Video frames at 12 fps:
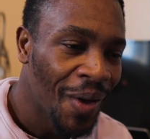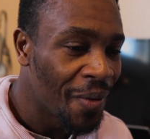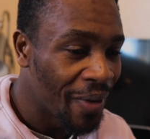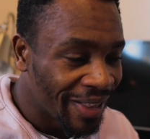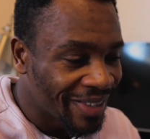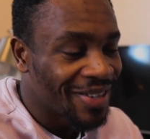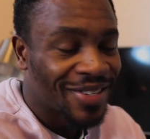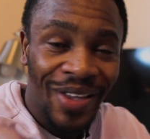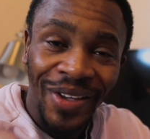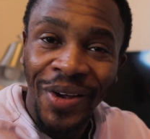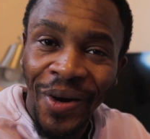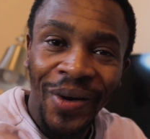When things
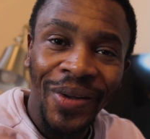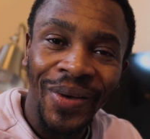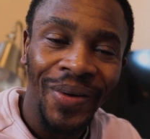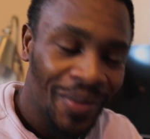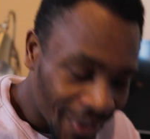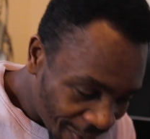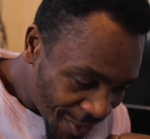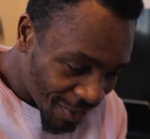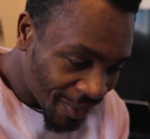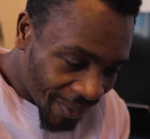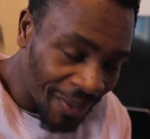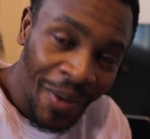get harder, we
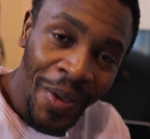also